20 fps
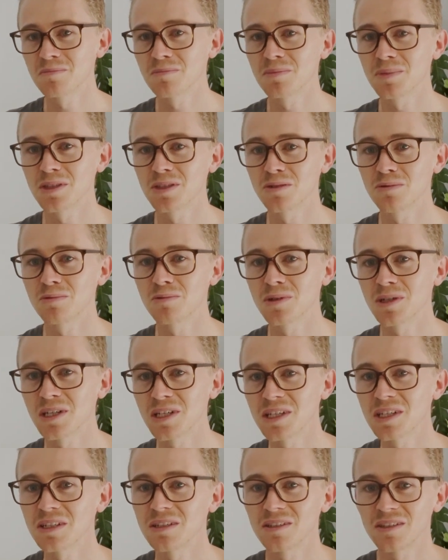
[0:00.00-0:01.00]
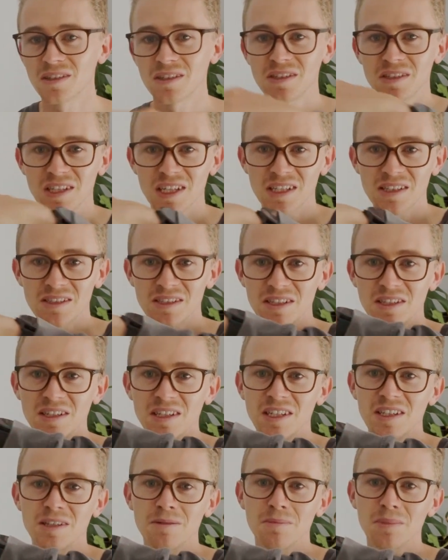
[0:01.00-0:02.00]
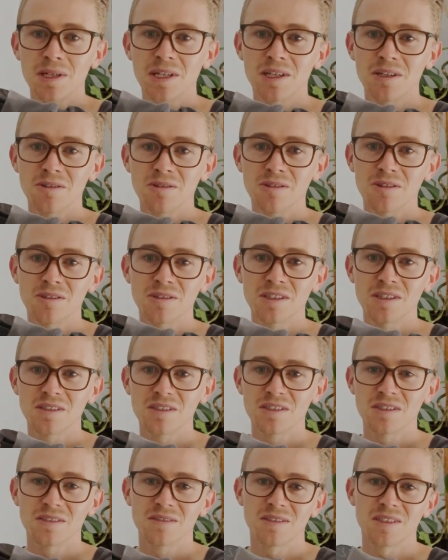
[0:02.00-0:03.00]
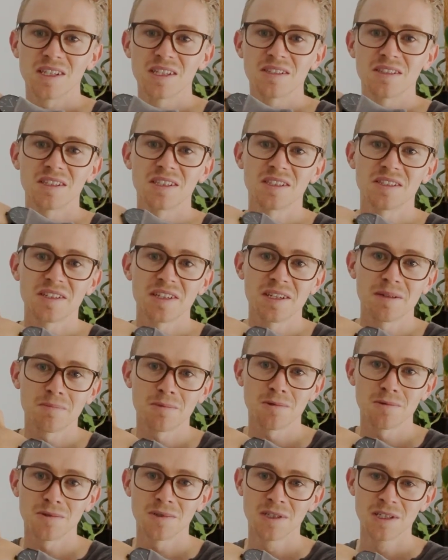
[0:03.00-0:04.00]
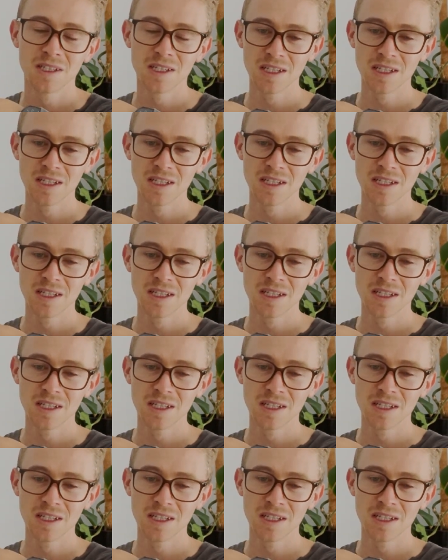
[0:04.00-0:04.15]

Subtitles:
between the sensor and the power lines, as an example.